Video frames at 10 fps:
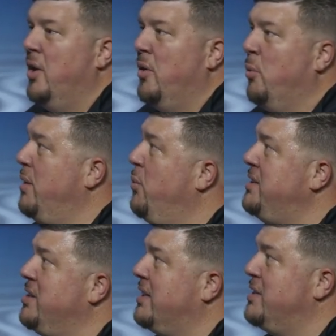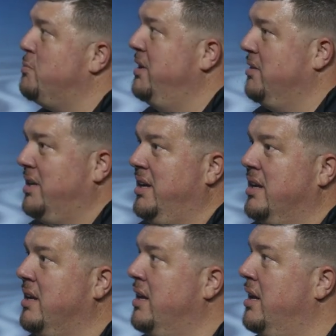When we took this building
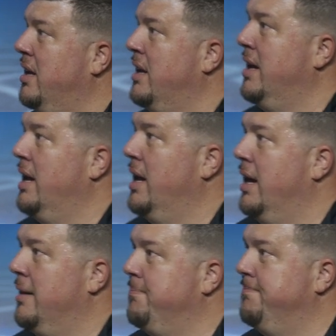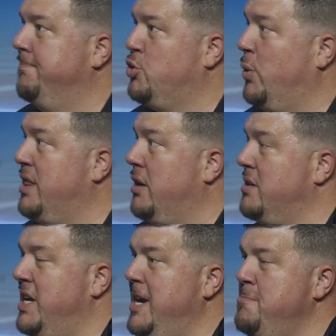in
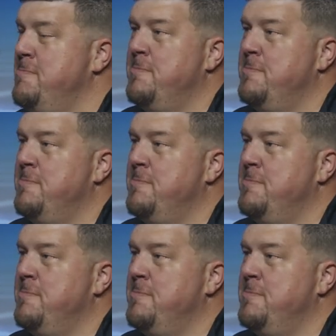2013,